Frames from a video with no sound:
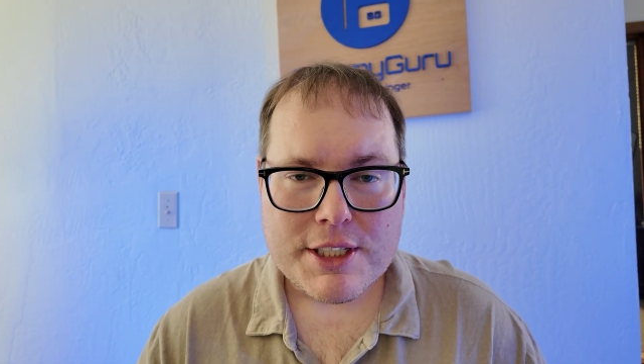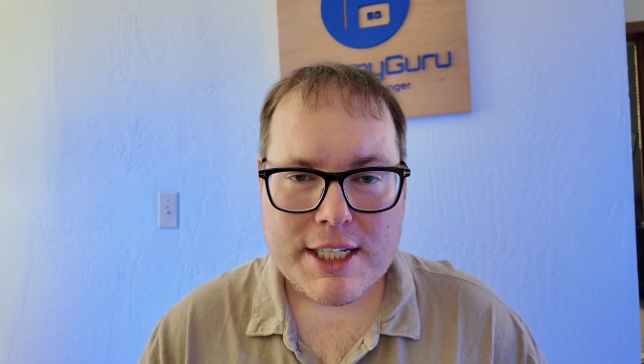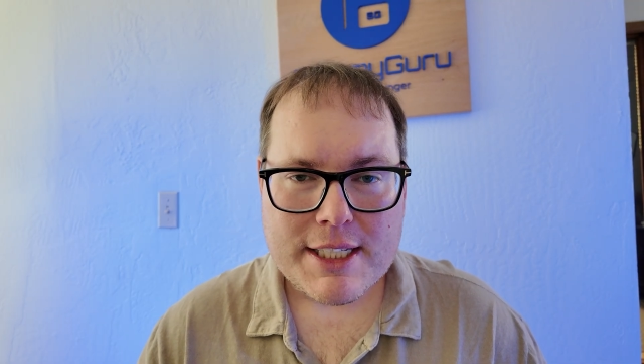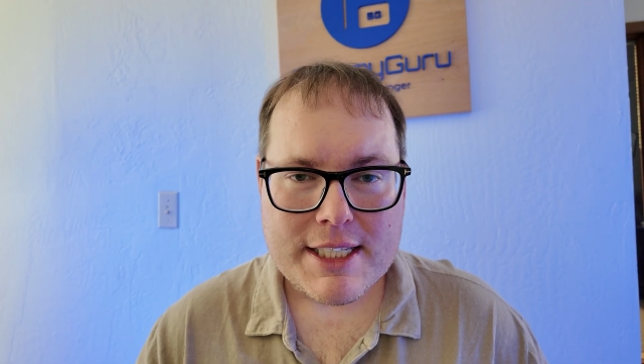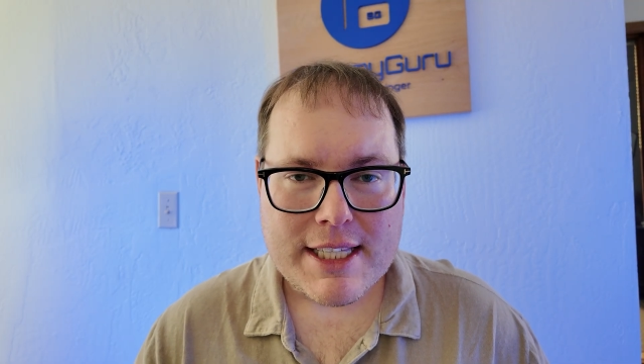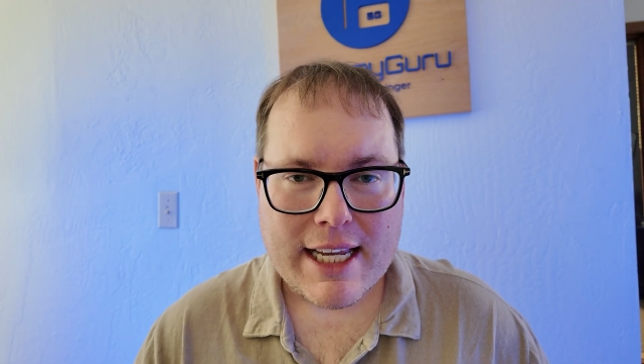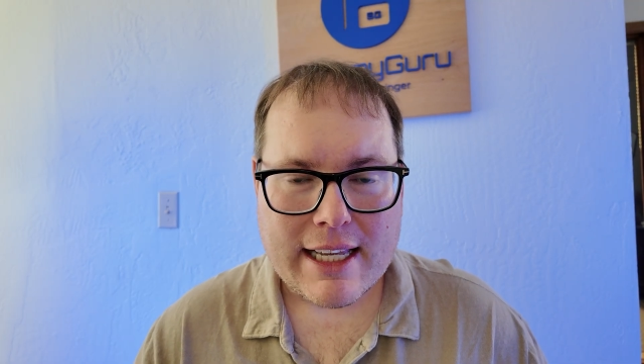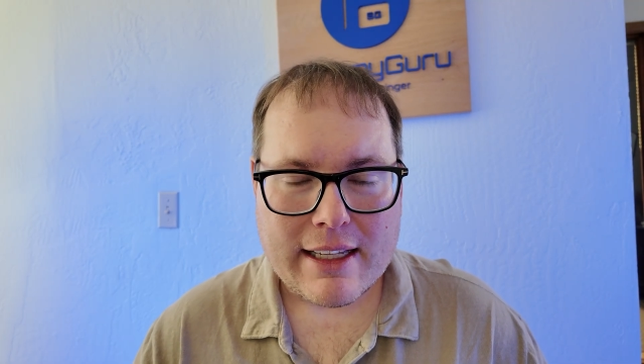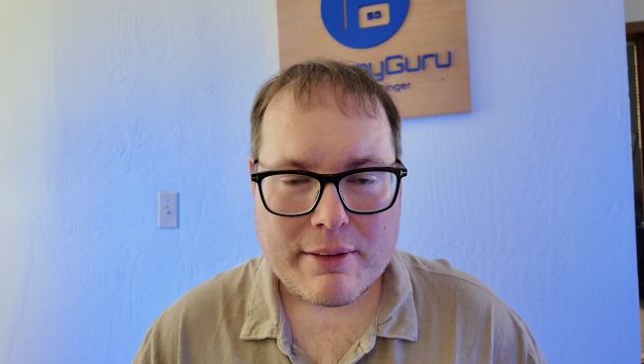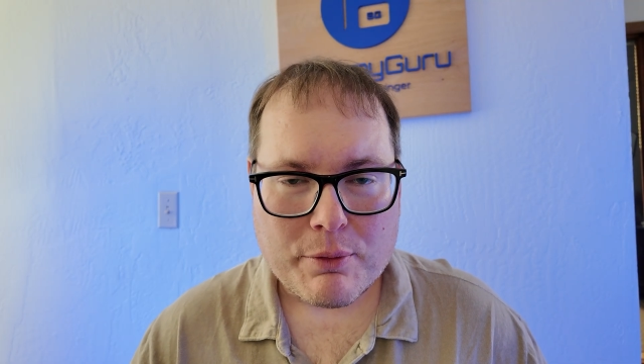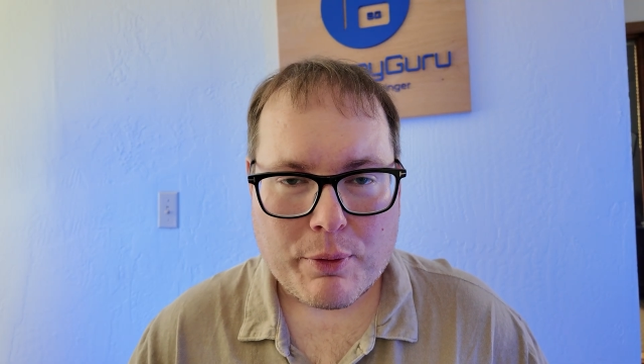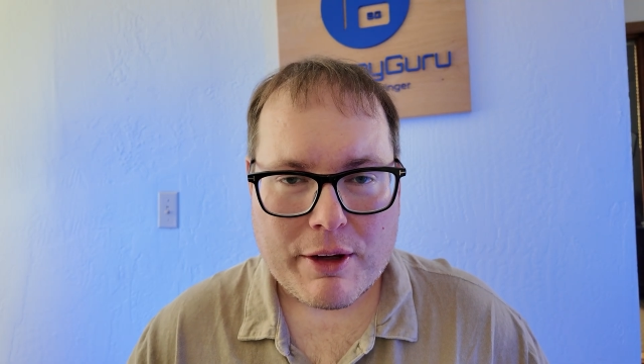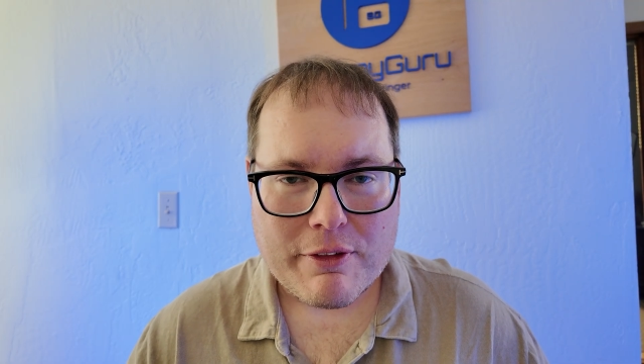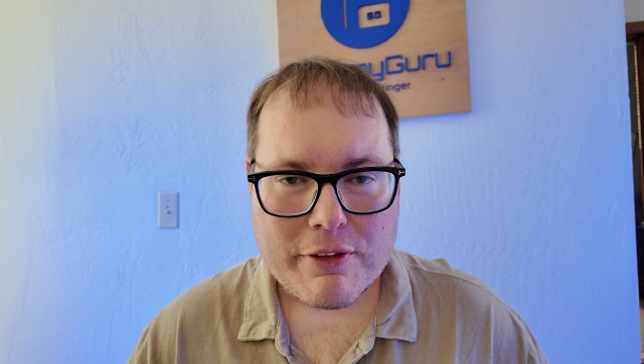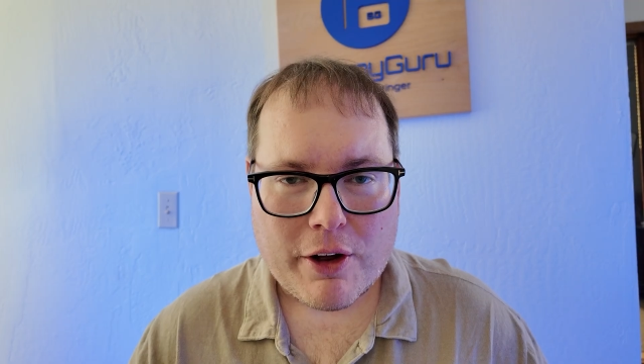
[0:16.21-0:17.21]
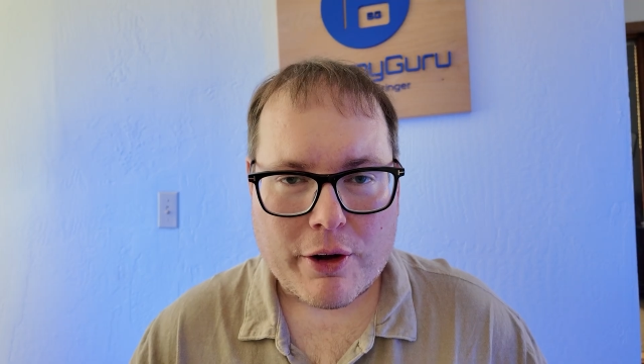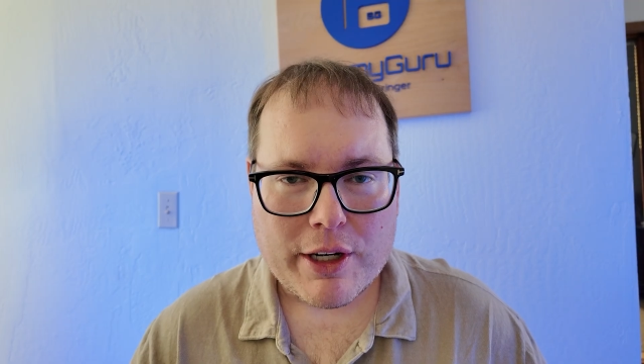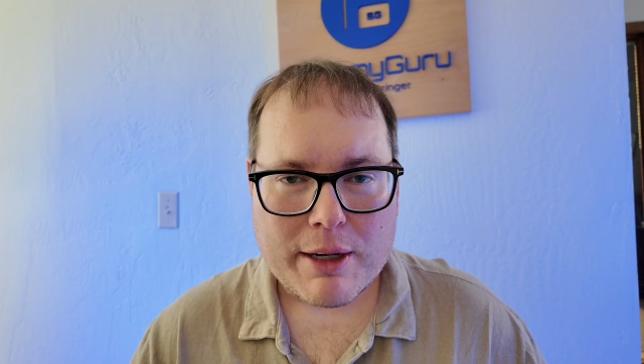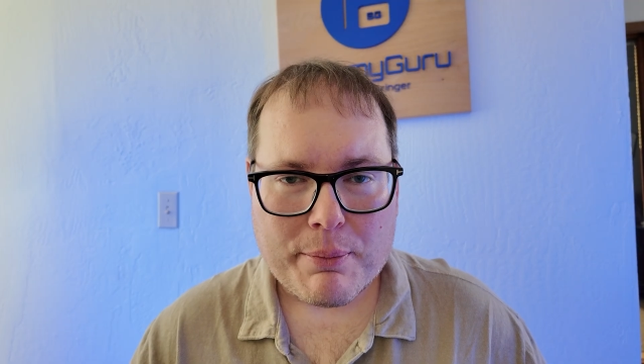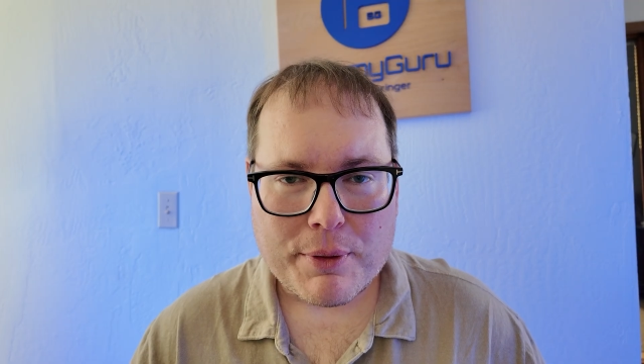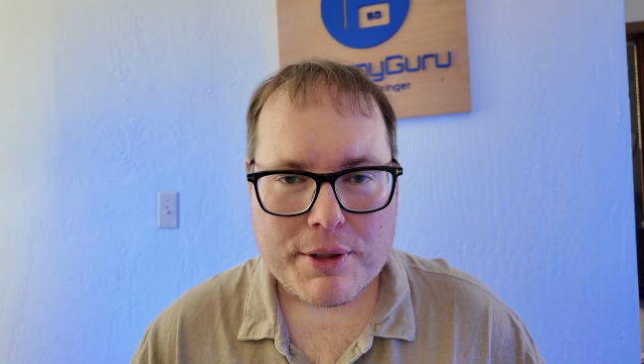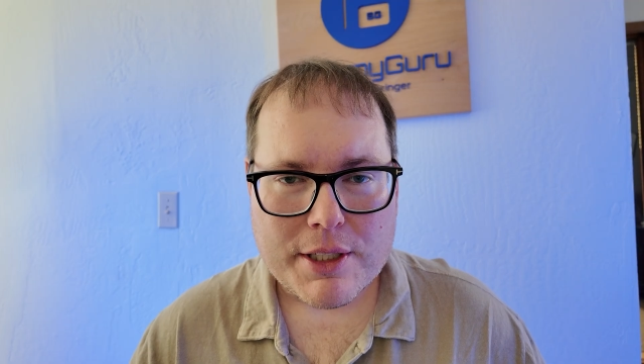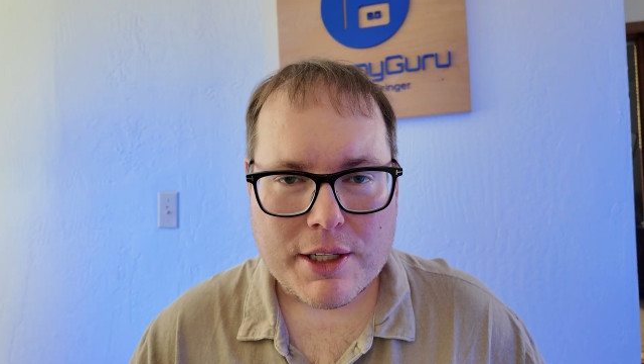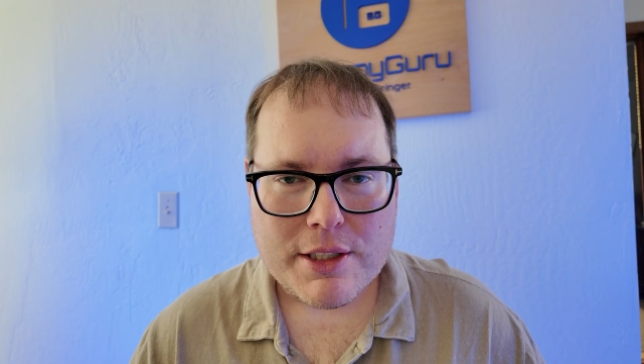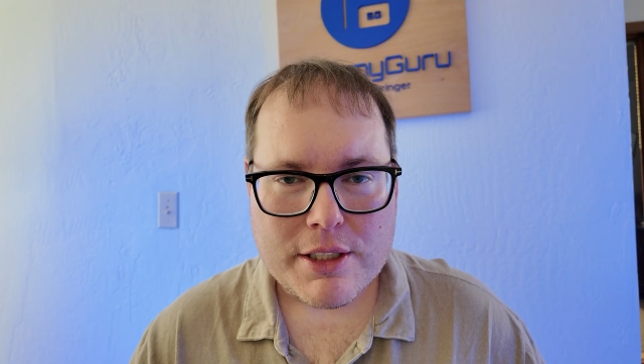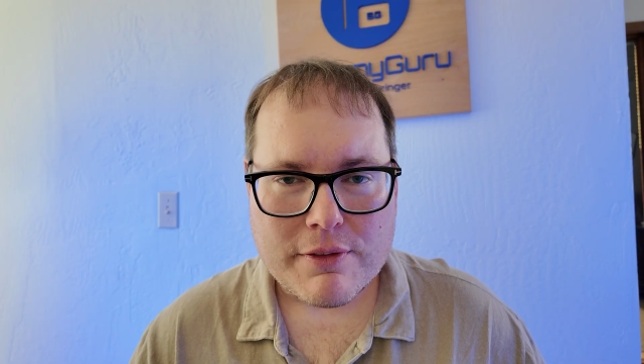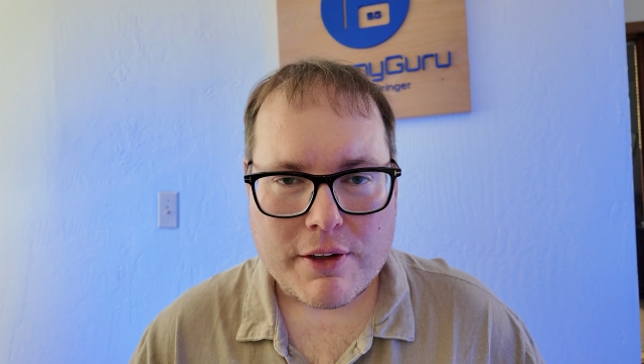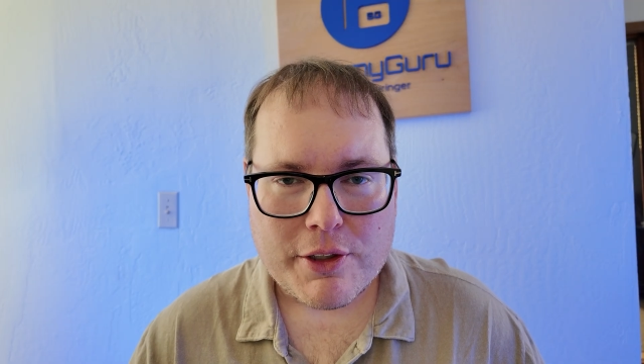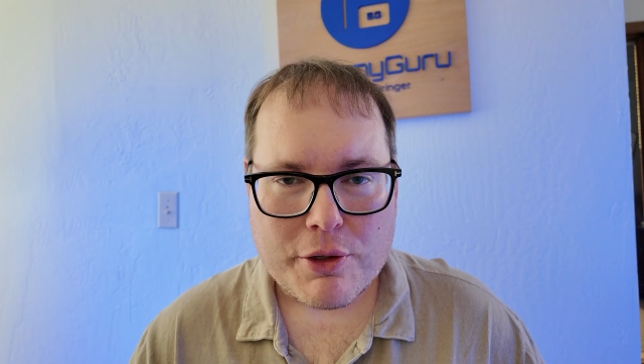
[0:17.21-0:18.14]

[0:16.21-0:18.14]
Since then we followed up with tons of